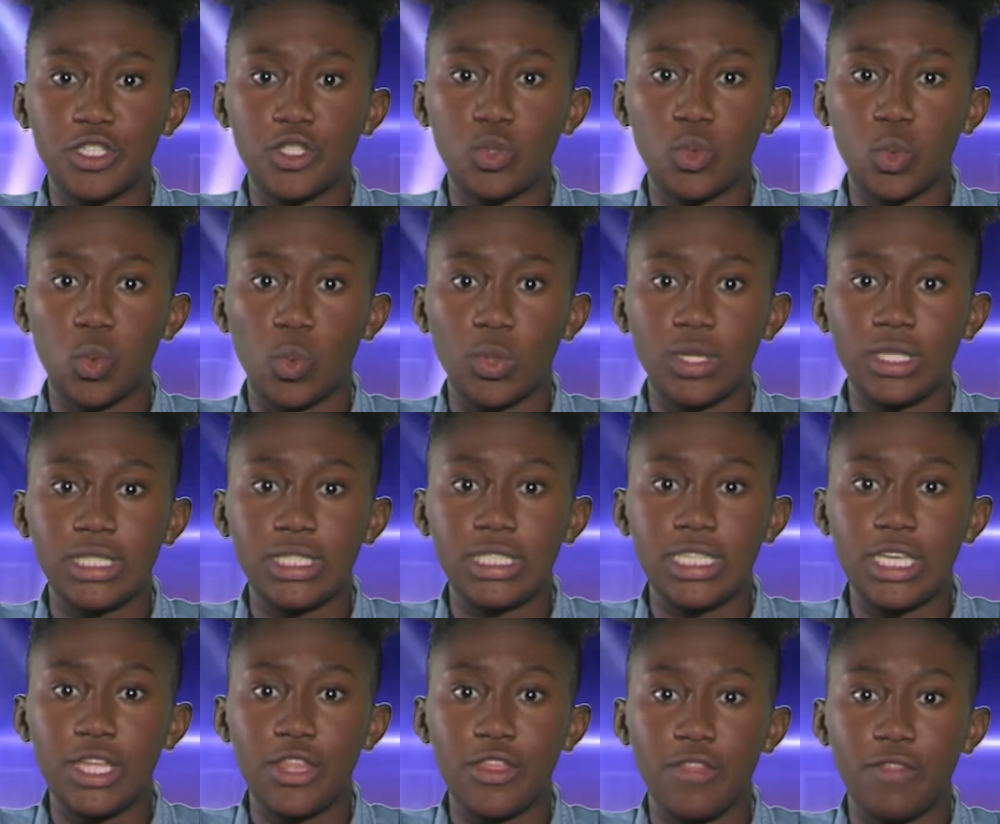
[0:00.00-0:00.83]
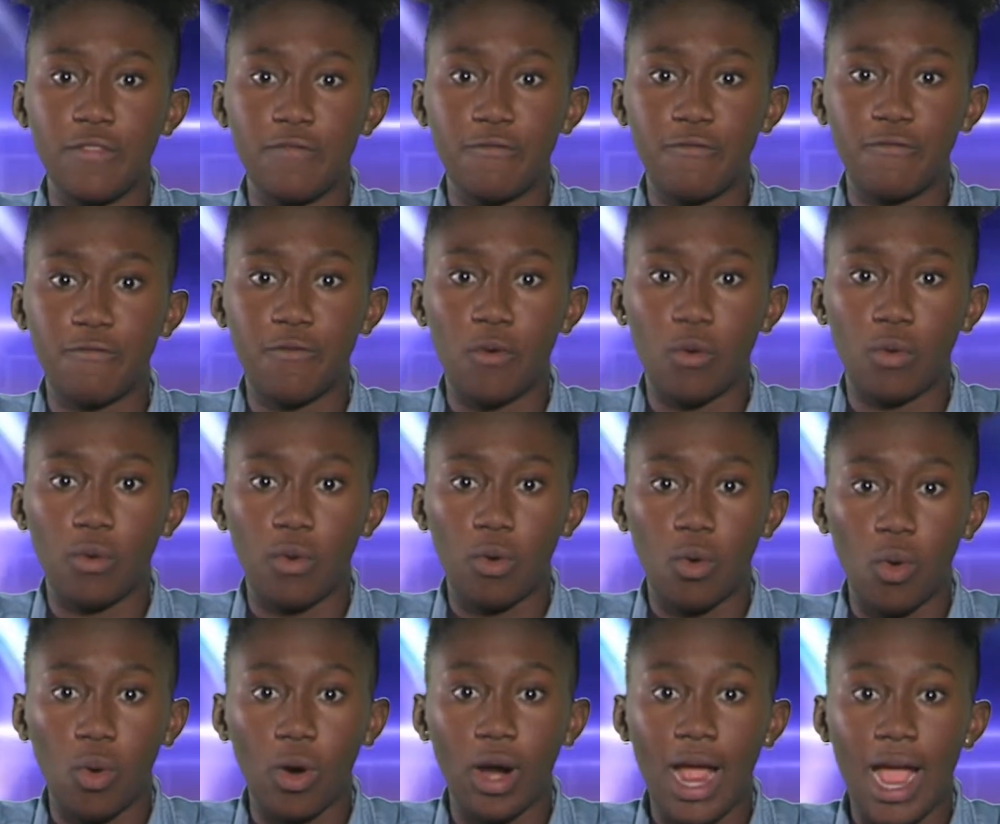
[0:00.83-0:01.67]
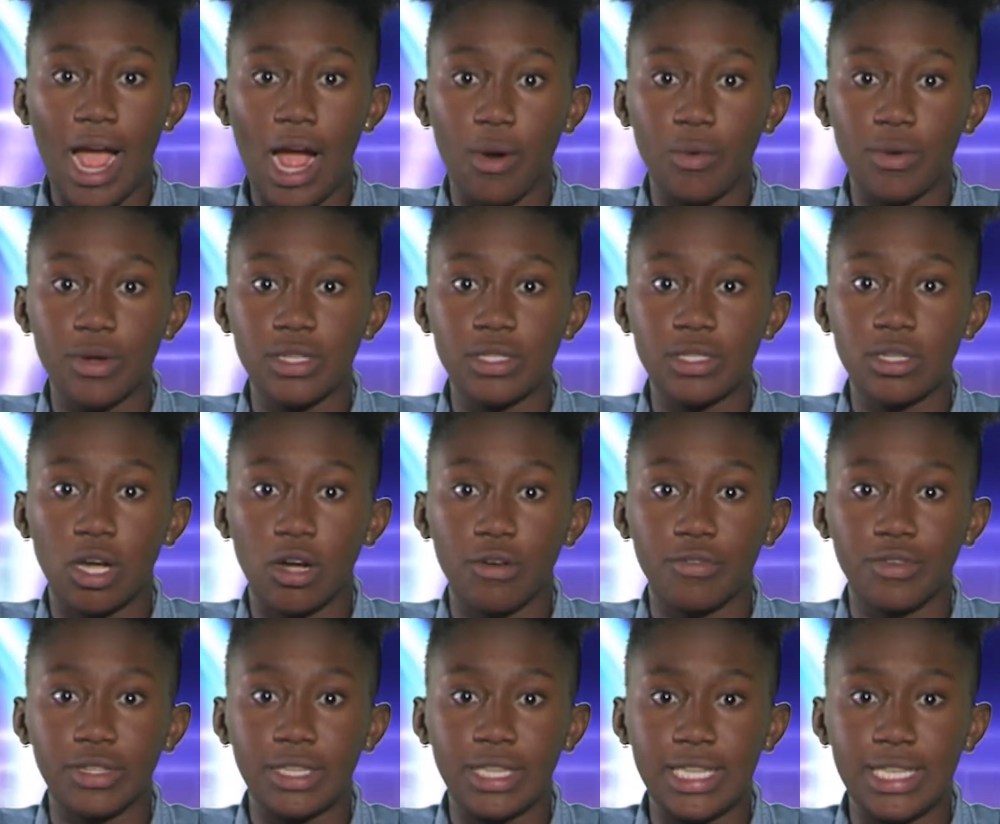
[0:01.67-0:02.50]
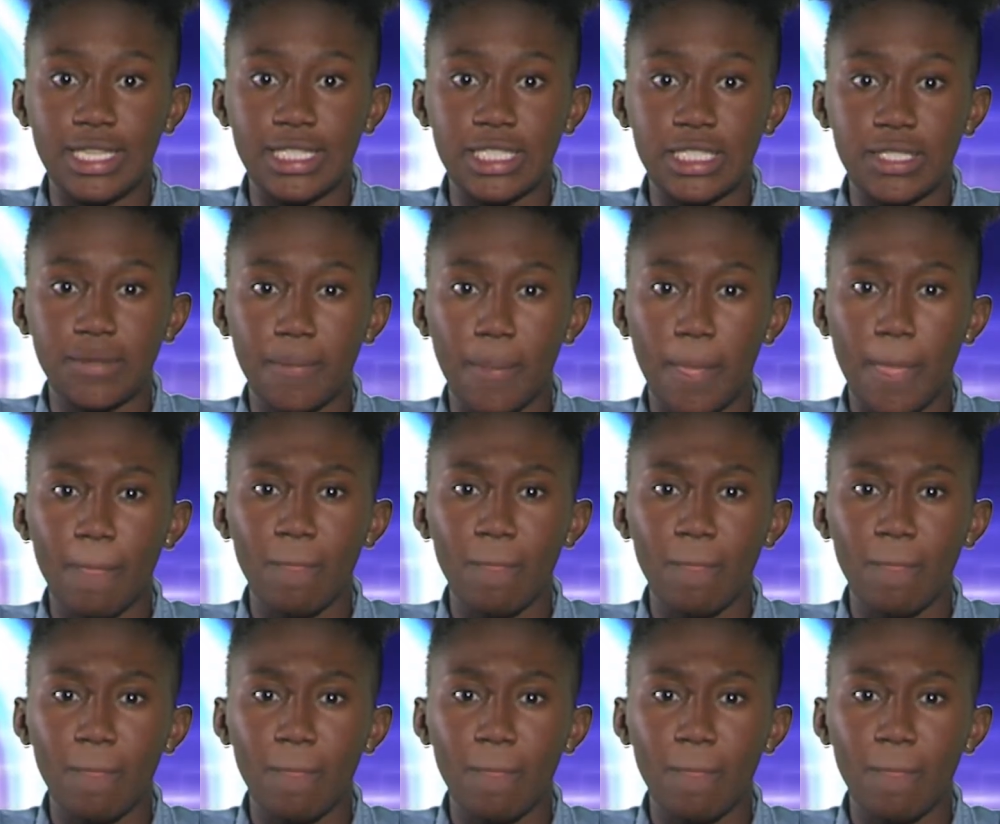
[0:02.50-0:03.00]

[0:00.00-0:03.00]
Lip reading: 24 hours of release.